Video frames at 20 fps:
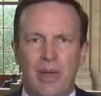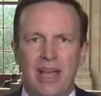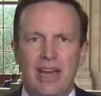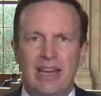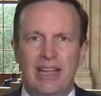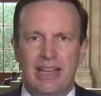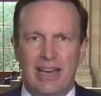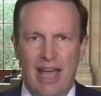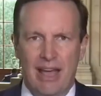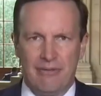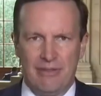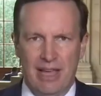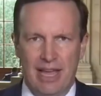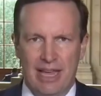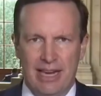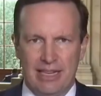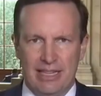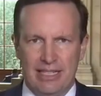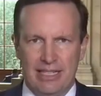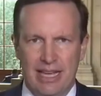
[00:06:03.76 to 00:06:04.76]
been in
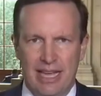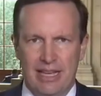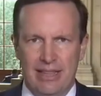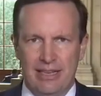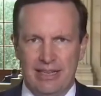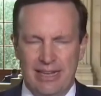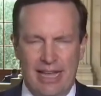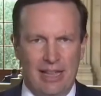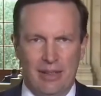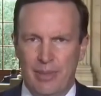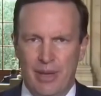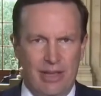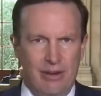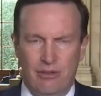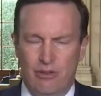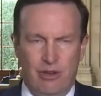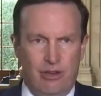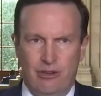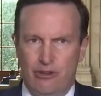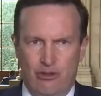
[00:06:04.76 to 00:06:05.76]
Afghanistan. The
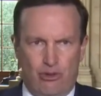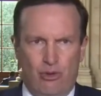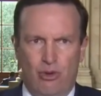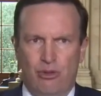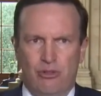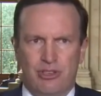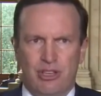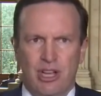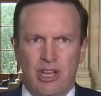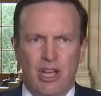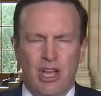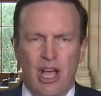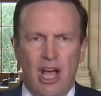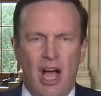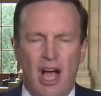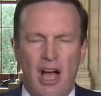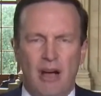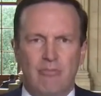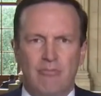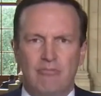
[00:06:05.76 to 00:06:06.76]
Taliban controls
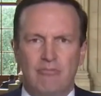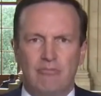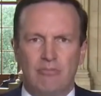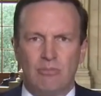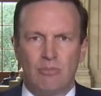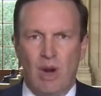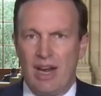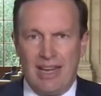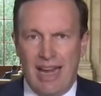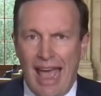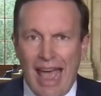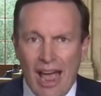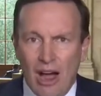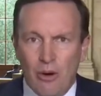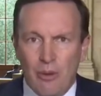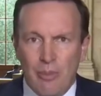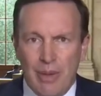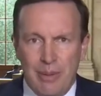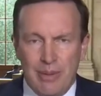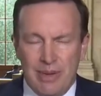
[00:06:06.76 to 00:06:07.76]
um, right
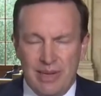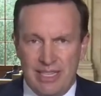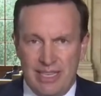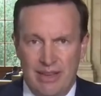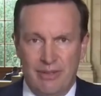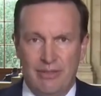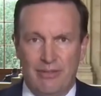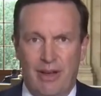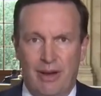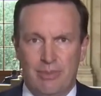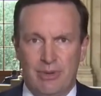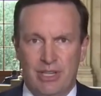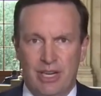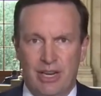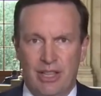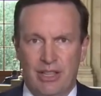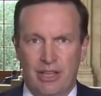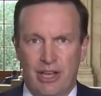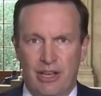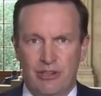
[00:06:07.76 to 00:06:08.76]
now maybe
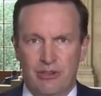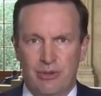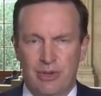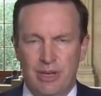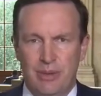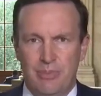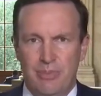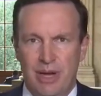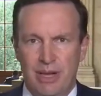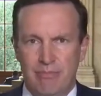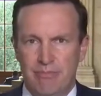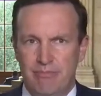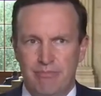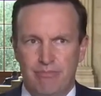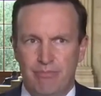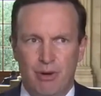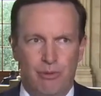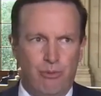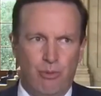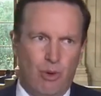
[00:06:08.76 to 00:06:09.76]
75% of the country, but
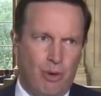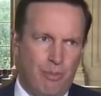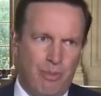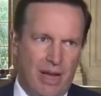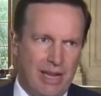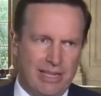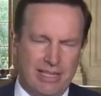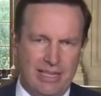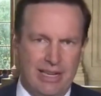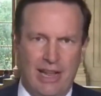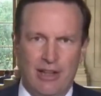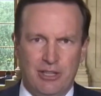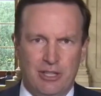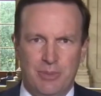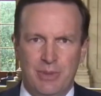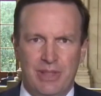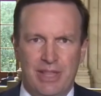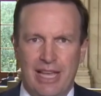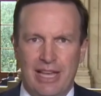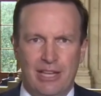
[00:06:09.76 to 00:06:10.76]
before Biden's
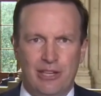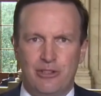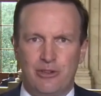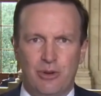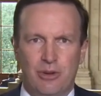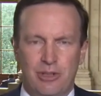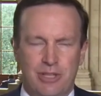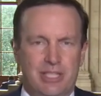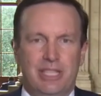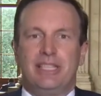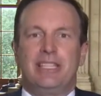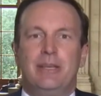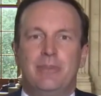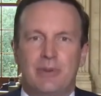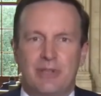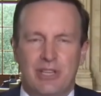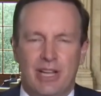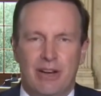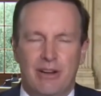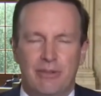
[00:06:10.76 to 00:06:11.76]
announcement, they controlled
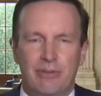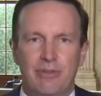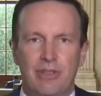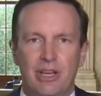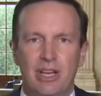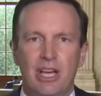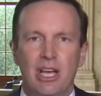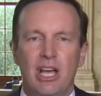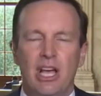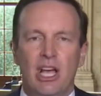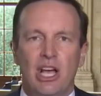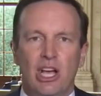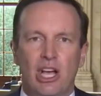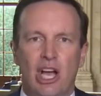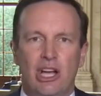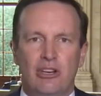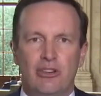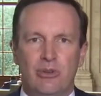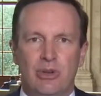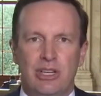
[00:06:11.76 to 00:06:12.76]
60% of the
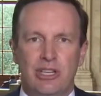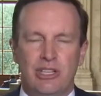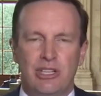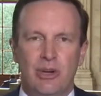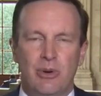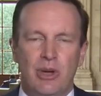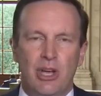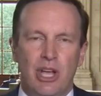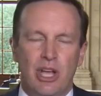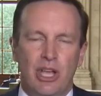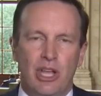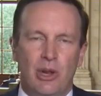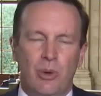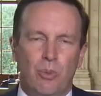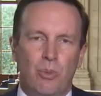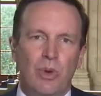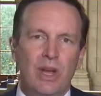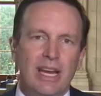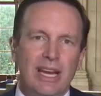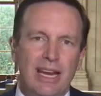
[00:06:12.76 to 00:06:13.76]
country. So you know,
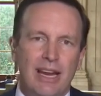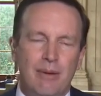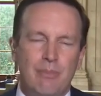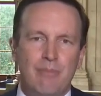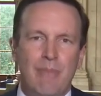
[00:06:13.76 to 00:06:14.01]
we need a